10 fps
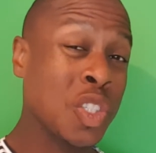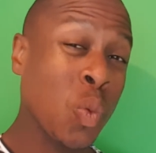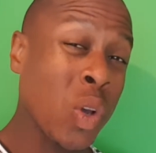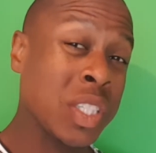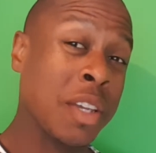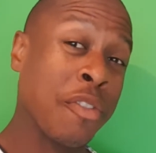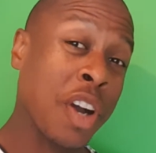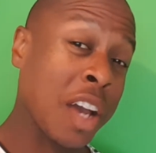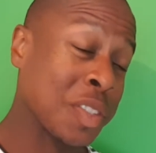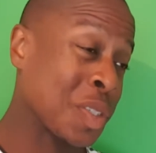
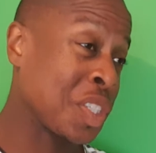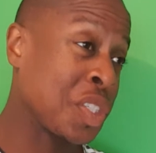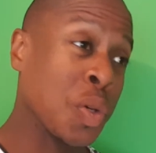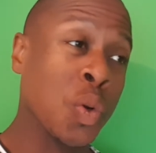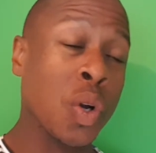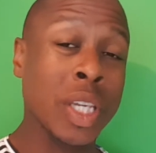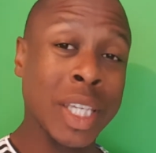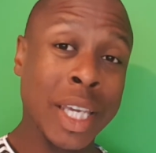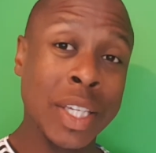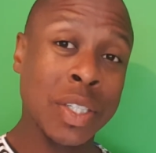25, so still got
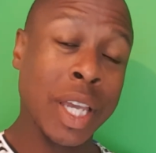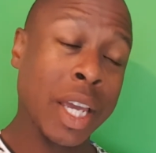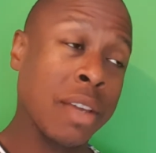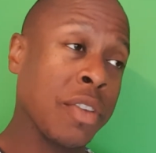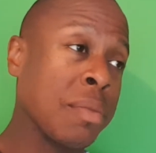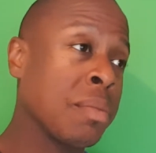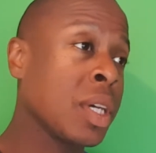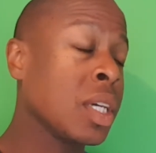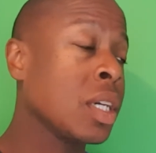years ahead of him.